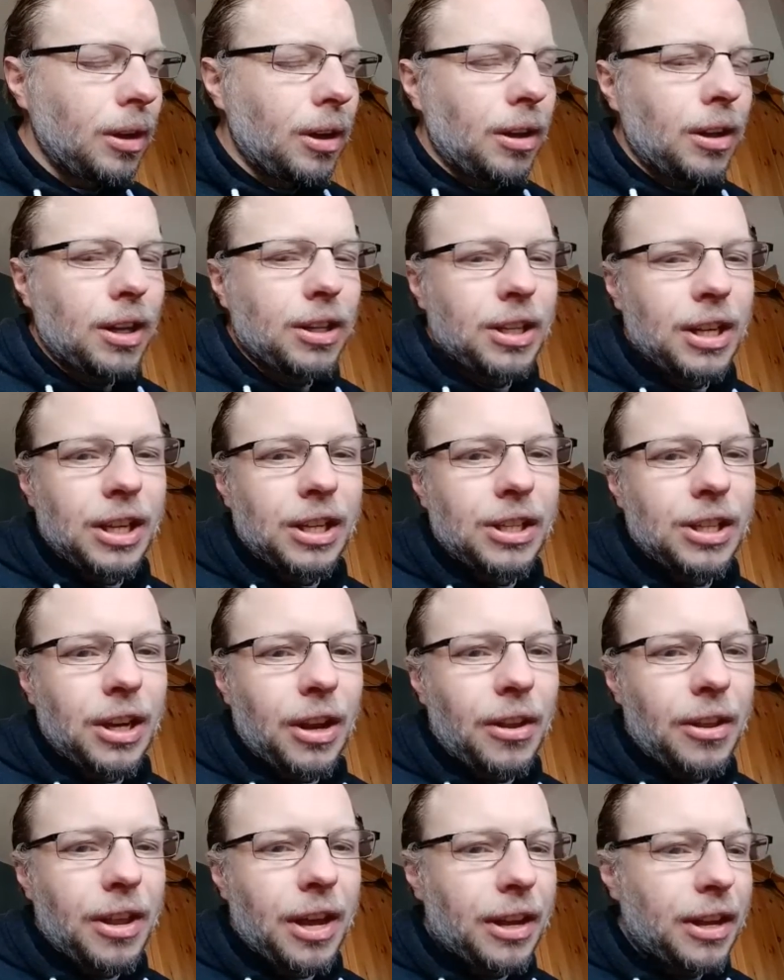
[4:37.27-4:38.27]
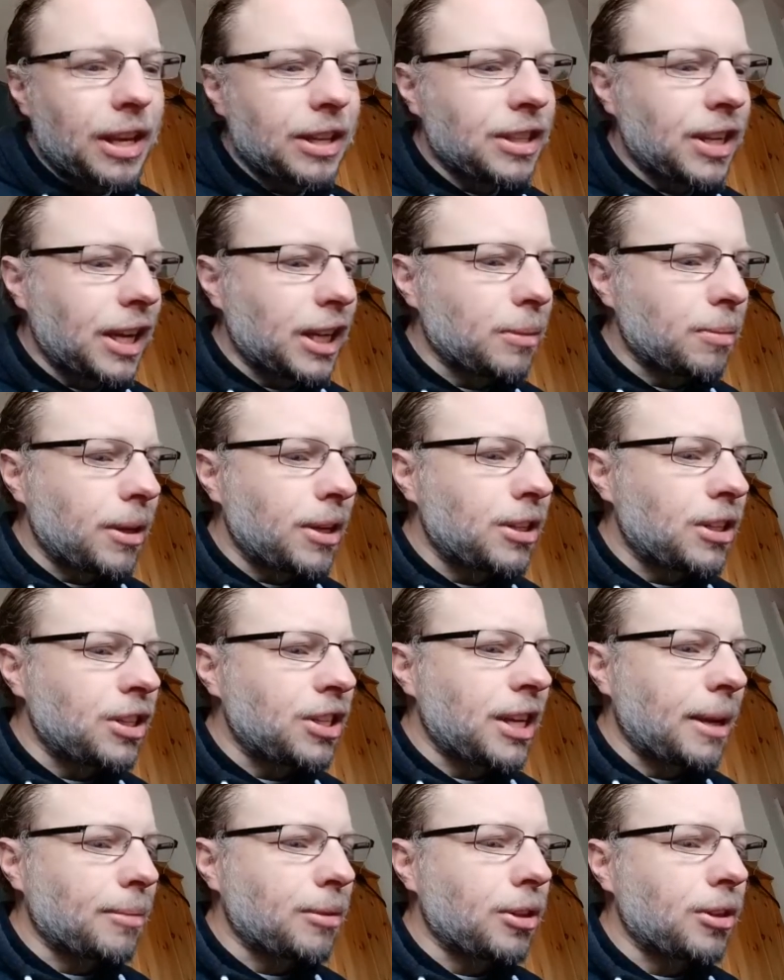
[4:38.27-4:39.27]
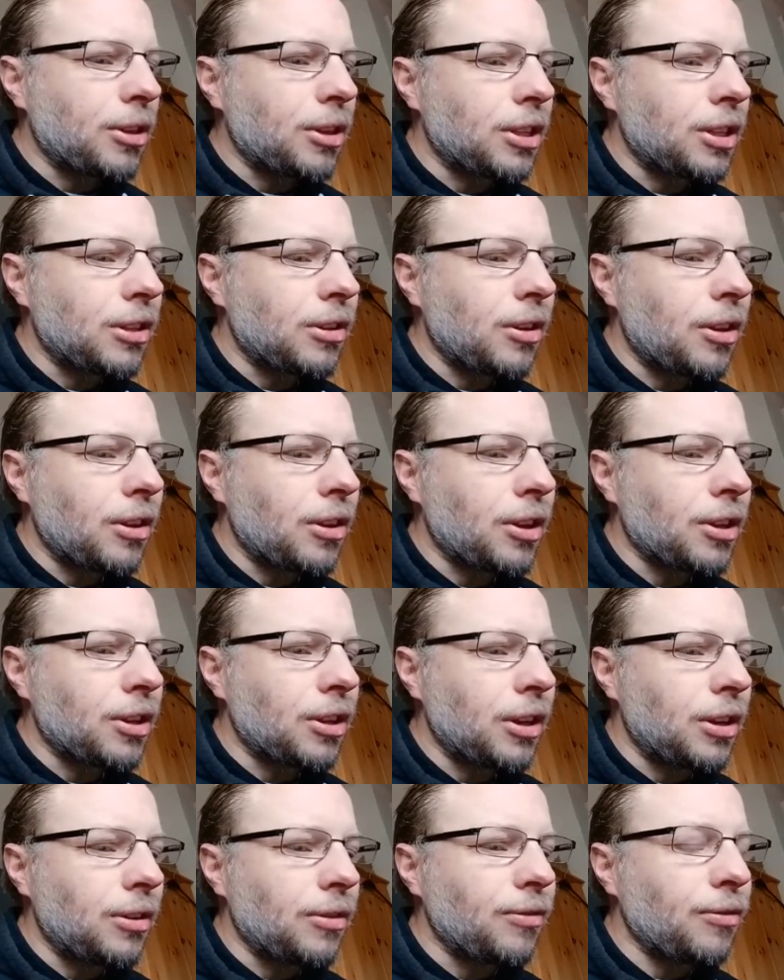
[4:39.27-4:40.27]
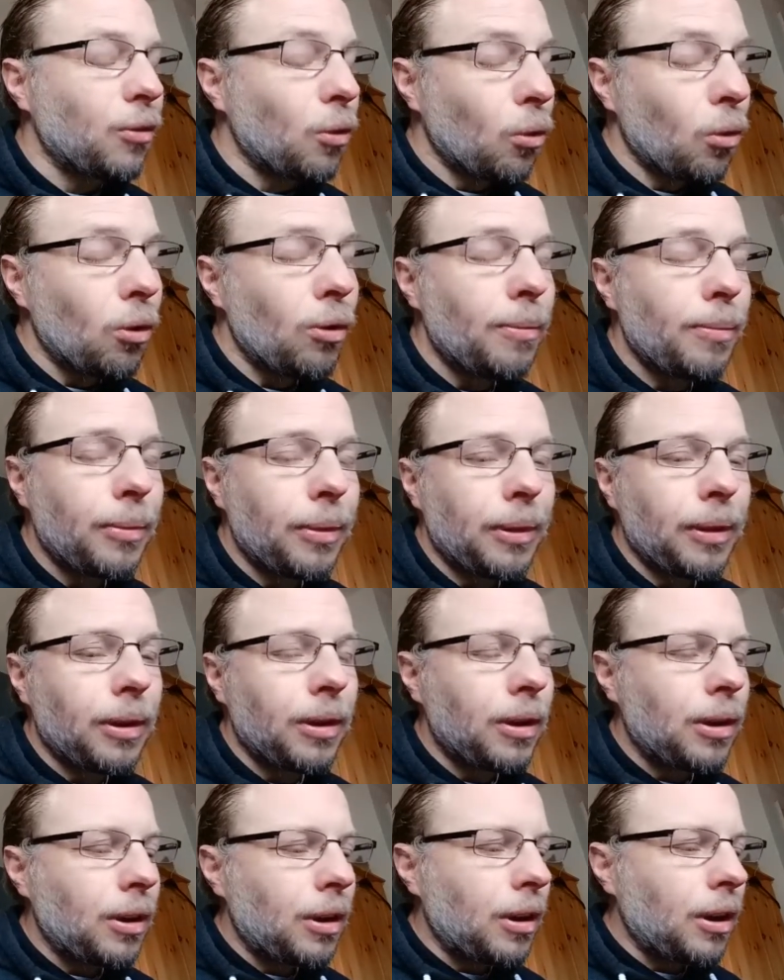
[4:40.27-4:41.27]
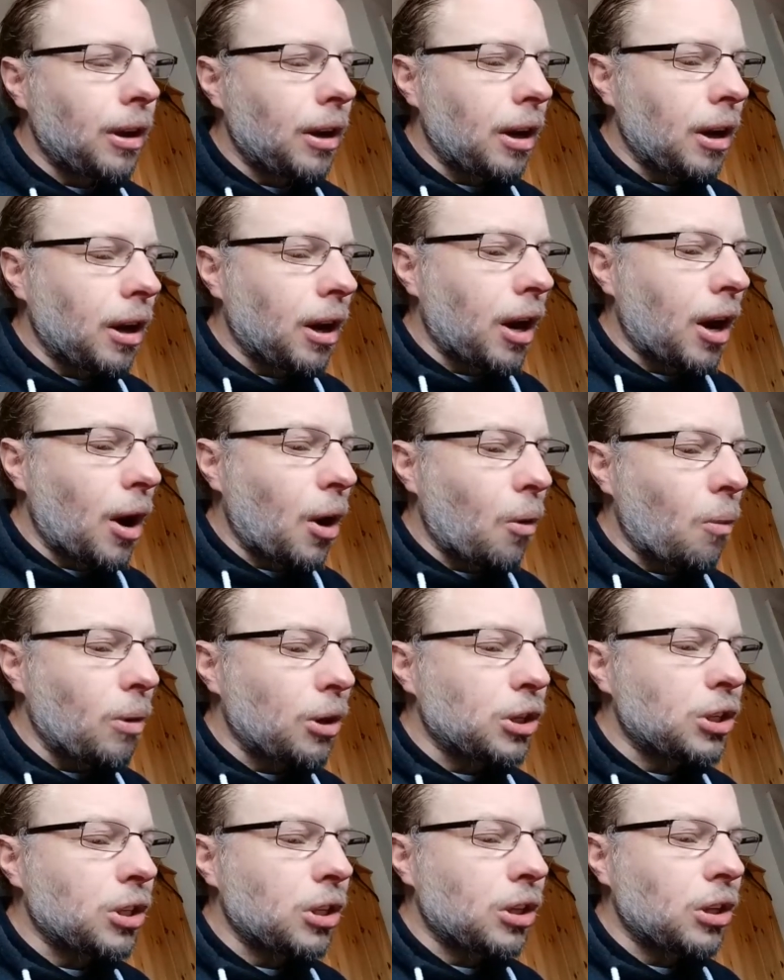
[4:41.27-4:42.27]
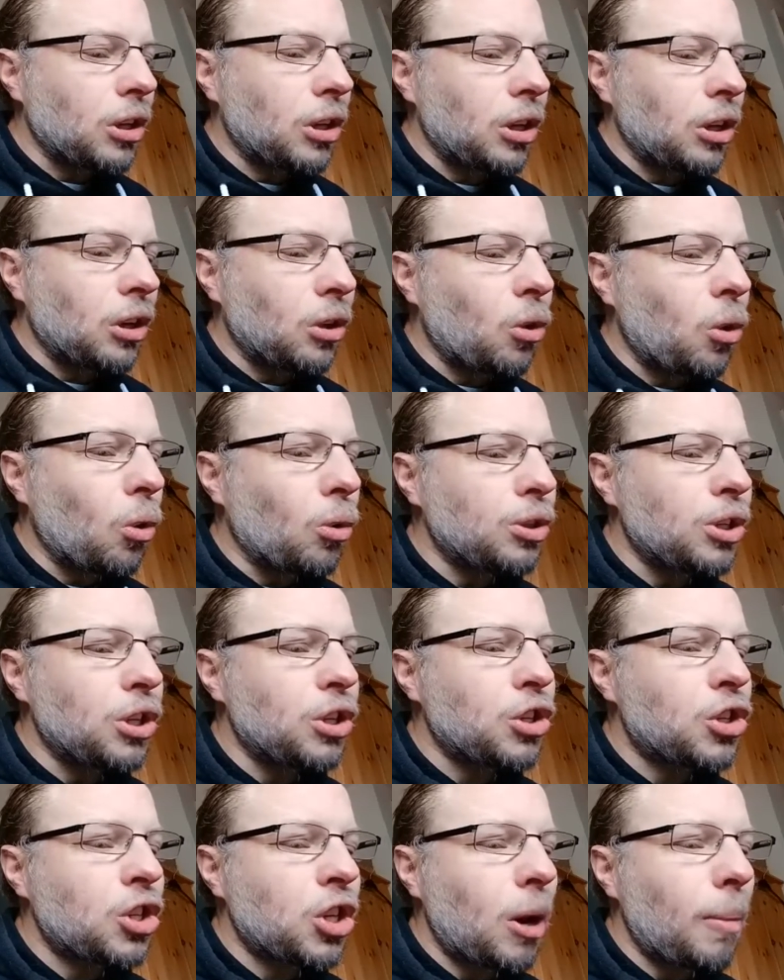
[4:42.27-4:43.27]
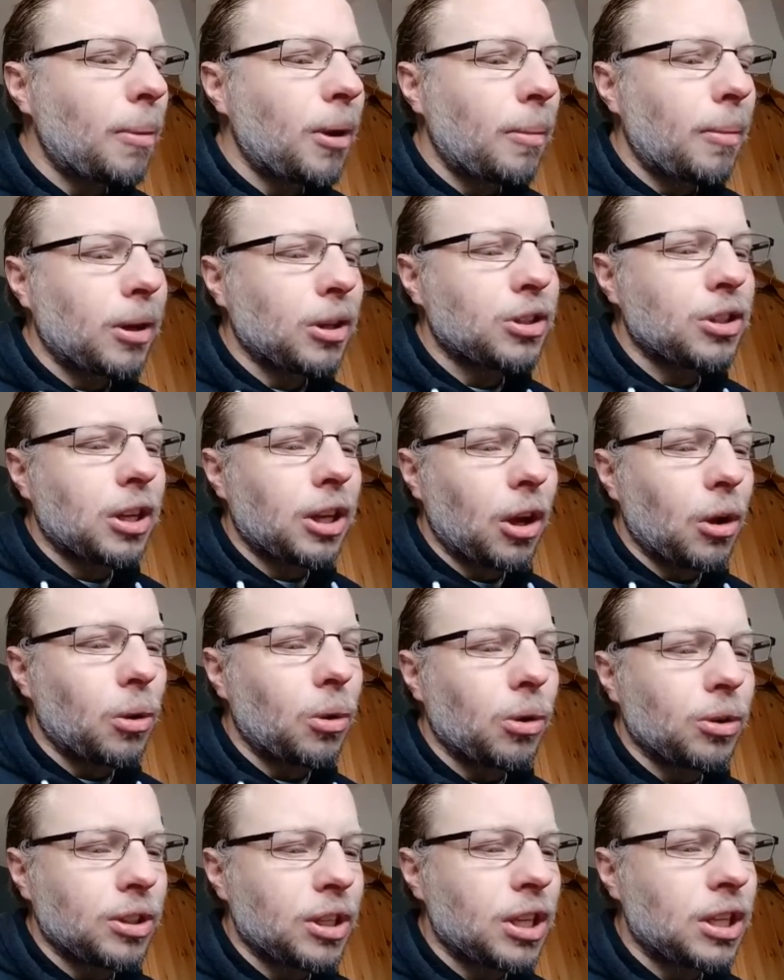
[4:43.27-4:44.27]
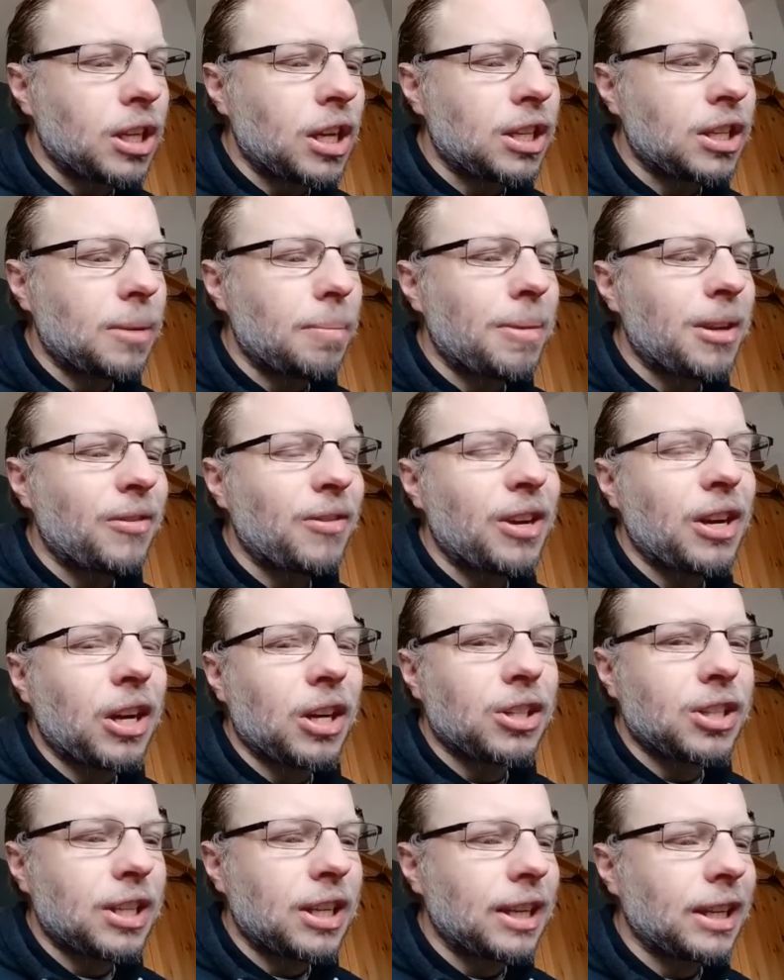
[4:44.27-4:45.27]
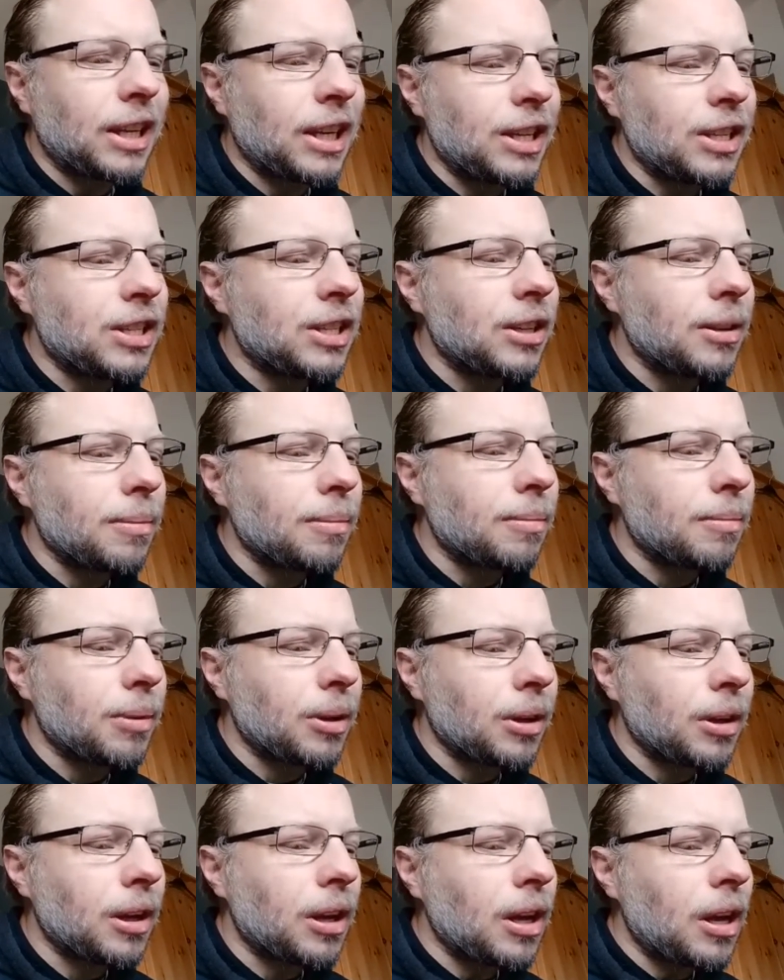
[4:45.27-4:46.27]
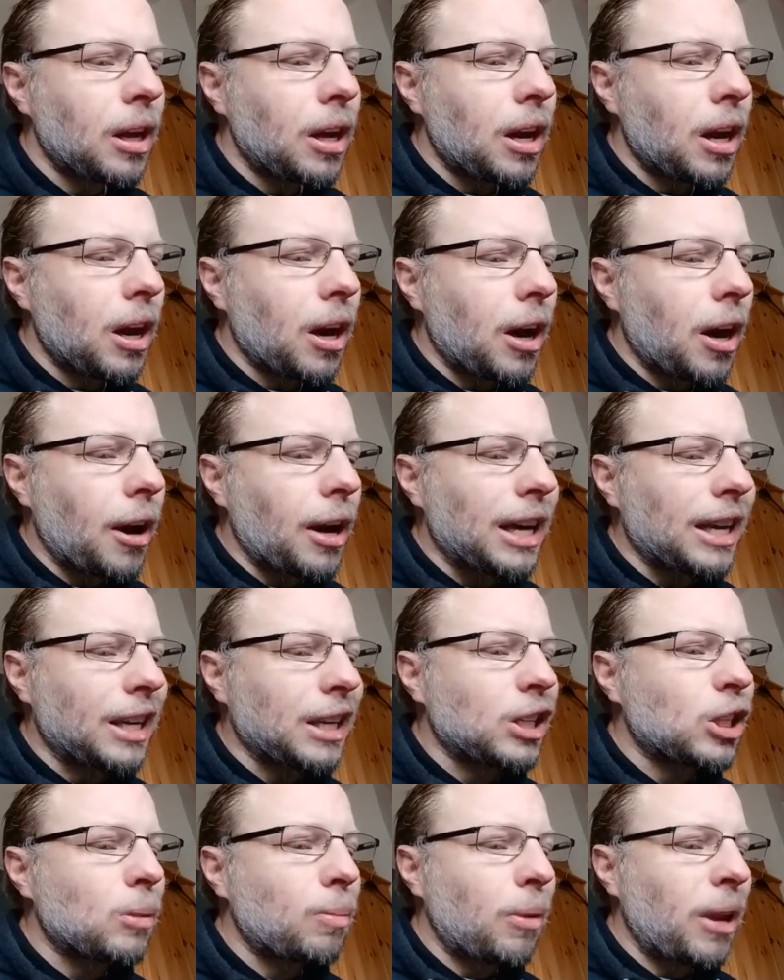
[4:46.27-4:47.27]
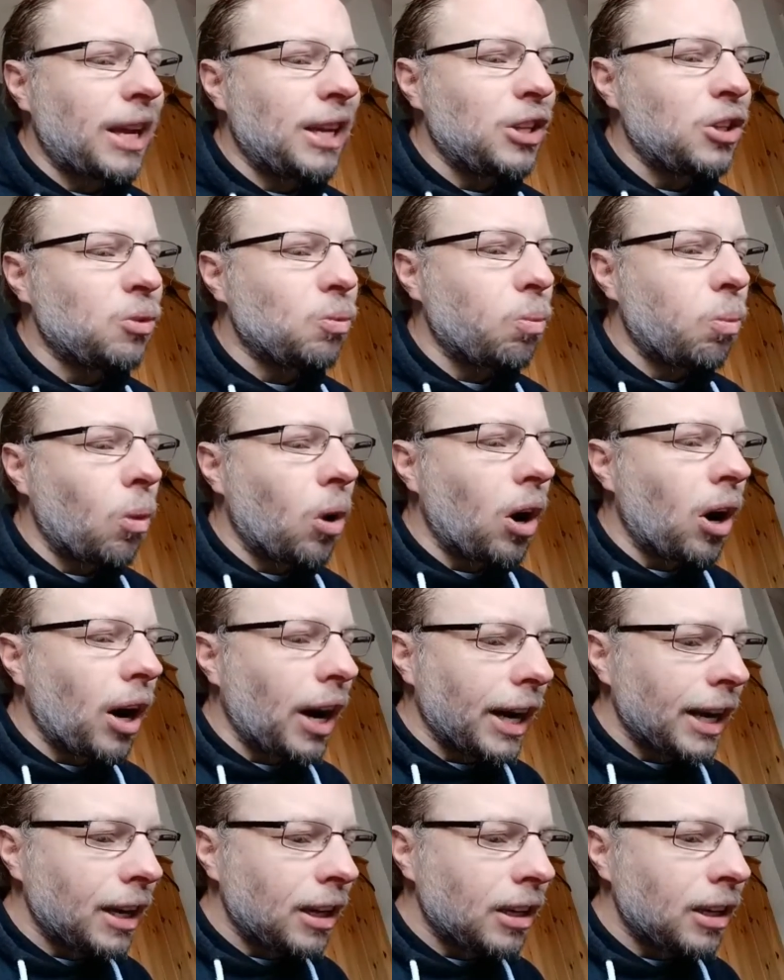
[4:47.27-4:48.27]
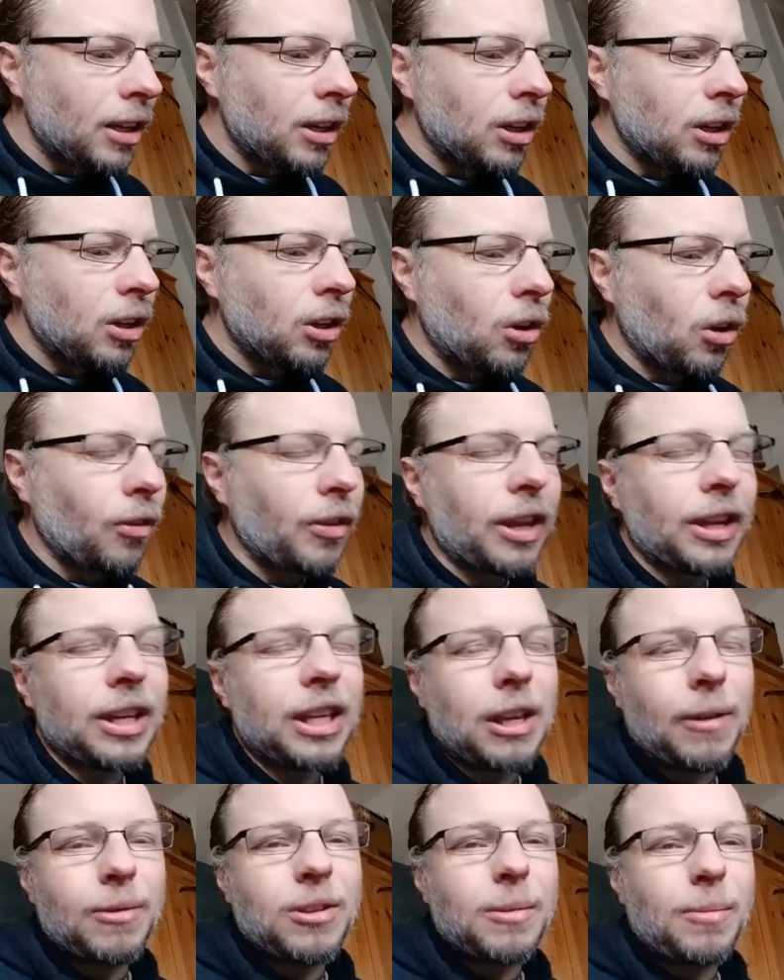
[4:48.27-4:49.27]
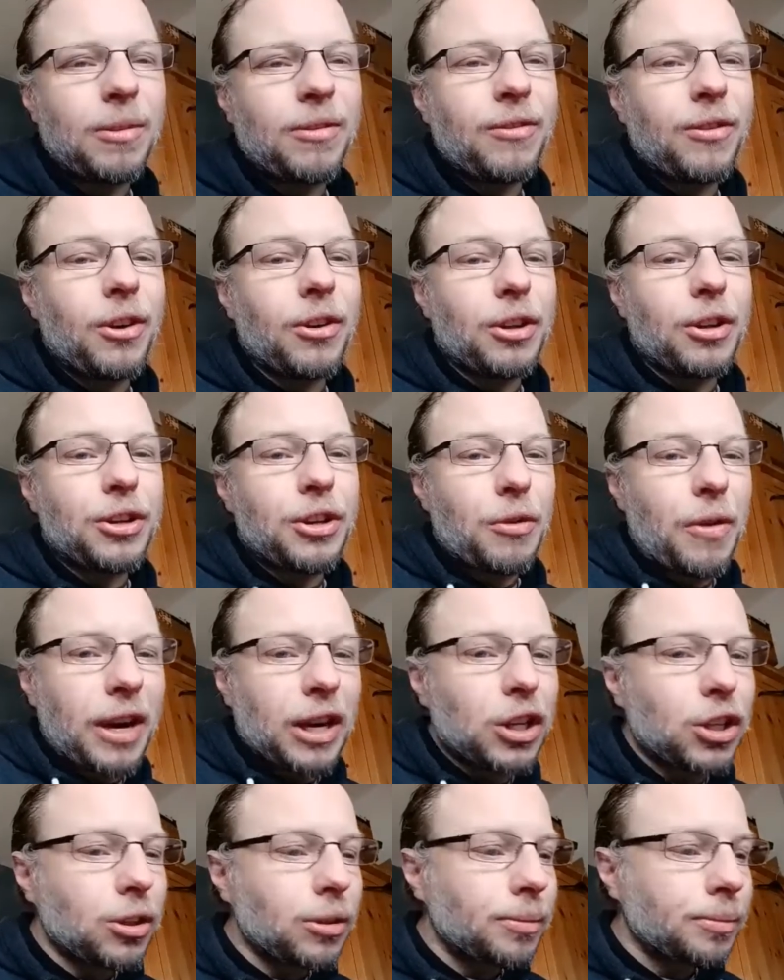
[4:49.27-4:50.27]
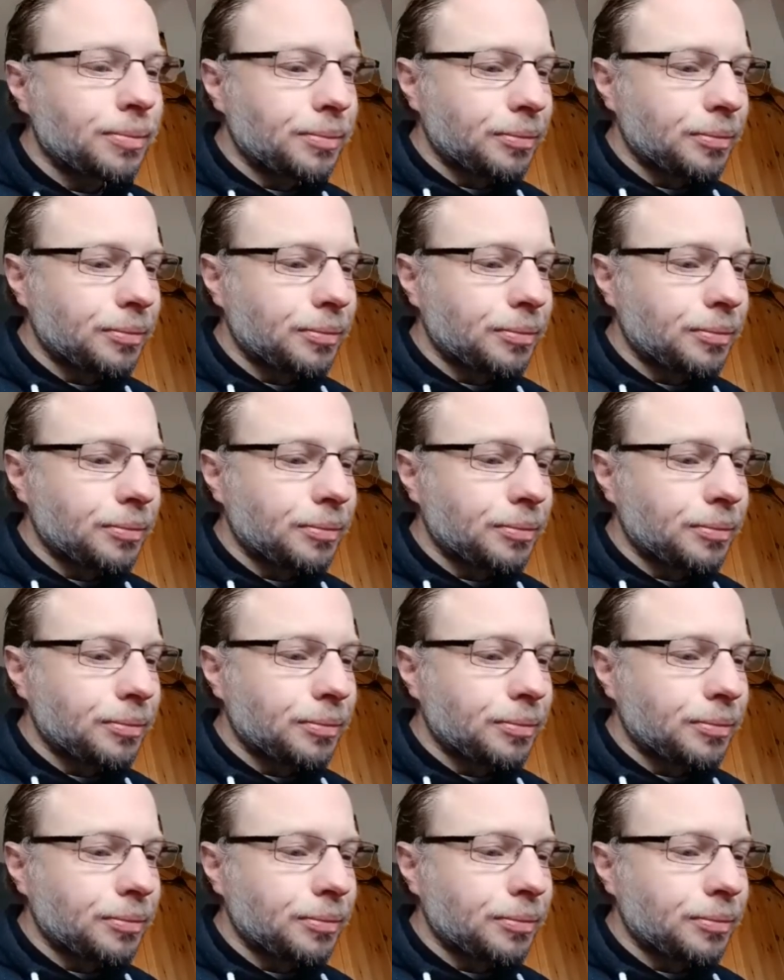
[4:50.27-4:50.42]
There's an incident then that takes place in chapter 34, which causes trouble amongst the locals. It's a bit of a nasty little incident, but it explains why God then gives him a further direction.